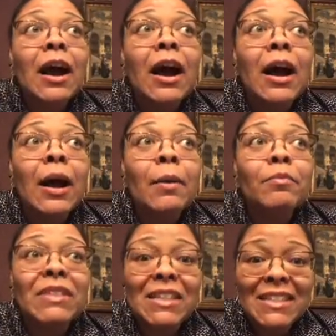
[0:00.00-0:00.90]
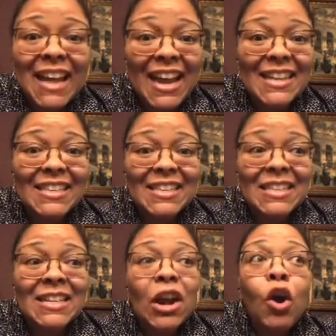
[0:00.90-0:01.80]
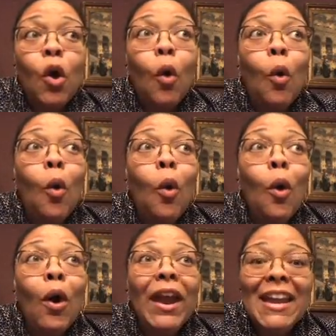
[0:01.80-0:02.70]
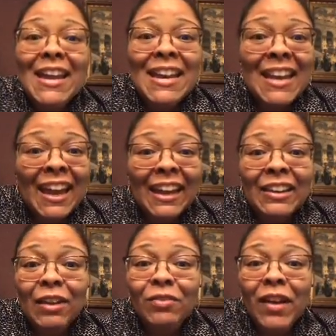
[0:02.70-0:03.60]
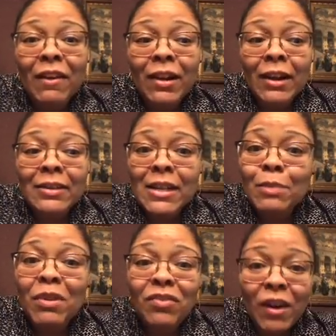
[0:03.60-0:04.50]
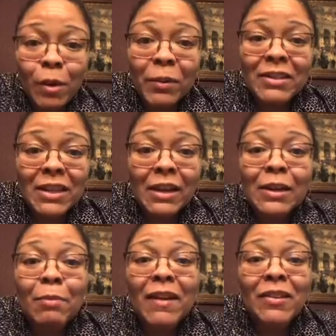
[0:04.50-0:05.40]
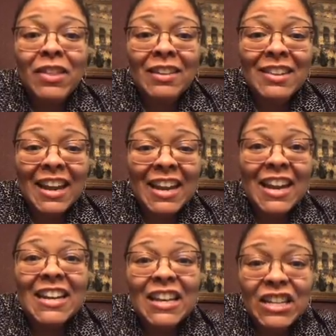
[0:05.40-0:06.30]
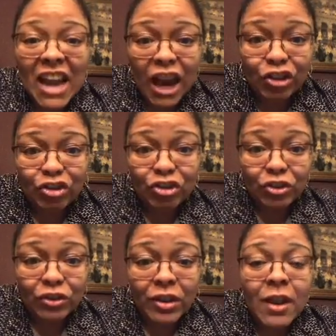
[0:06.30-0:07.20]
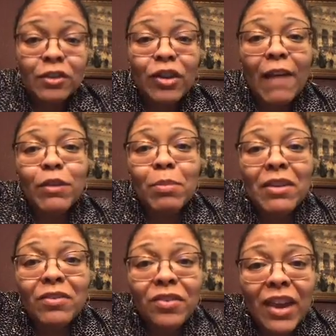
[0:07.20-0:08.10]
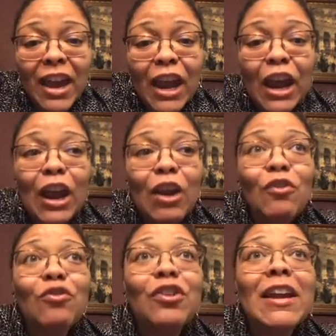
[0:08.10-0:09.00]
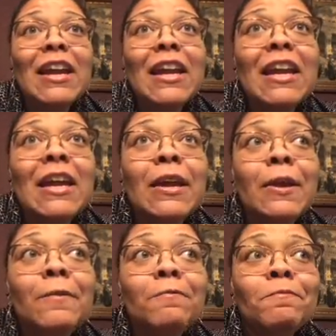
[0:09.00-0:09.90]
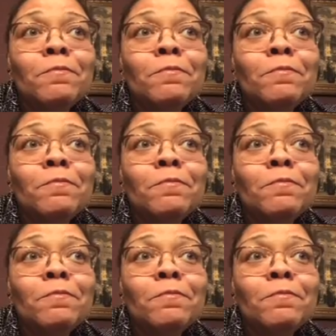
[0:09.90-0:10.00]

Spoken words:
to taste or eating. They tend to be very particular about the things they eat and the textures. So you have to be very